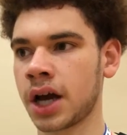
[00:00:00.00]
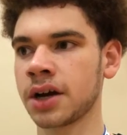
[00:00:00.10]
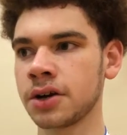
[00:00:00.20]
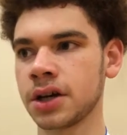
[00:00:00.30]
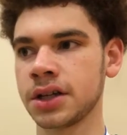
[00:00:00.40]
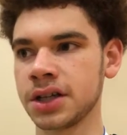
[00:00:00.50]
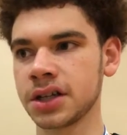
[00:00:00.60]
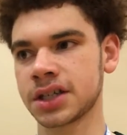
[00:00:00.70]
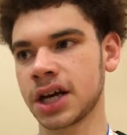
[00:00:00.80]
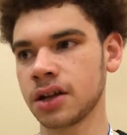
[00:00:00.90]
I go to
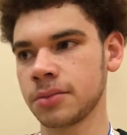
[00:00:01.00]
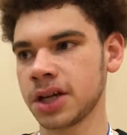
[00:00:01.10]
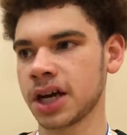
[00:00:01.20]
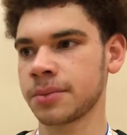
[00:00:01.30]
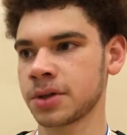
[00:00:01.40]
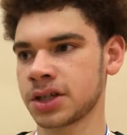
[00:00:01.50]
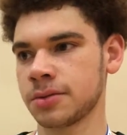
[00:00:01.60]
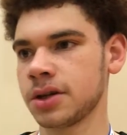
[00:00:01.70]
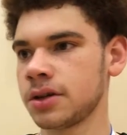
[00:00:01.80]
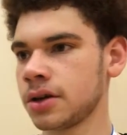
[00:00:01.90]
DeLaSalle in Minneapolis. I
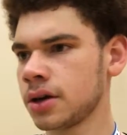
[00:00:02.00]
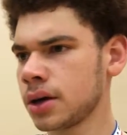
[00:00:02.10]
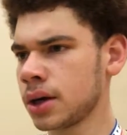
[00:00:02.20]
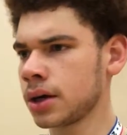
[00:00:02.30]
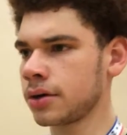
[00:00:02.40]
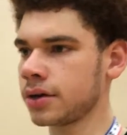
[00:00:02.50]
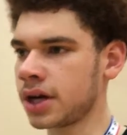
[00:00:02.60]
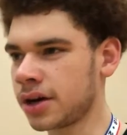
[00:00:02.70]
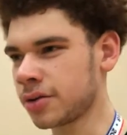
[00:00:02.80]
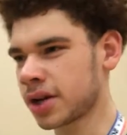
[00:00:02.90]
mean,
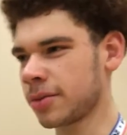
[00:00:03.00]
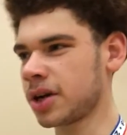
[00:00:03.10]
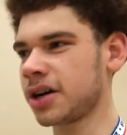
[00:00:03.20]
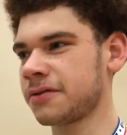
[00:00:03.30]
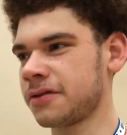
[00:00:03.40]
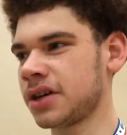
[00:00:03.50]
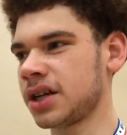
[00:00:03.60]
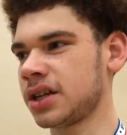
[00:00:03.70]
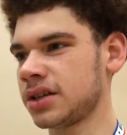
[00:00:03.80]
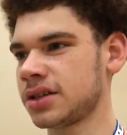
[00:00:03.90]
we're coming off
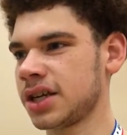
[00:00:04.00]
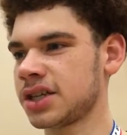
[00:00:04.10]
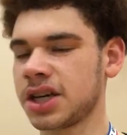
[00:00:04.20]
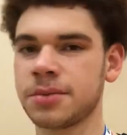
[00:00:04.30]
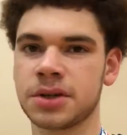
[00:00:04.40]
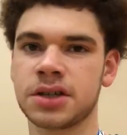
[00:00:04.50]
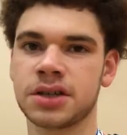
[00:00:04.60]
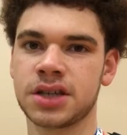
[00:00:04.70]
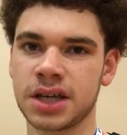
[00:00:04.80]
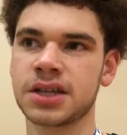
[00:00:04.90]
state
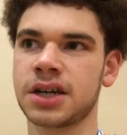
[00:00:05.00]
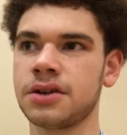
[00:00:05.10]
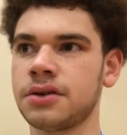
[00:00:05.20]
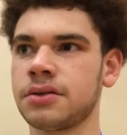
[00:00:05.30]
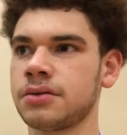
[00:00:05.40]
semifinal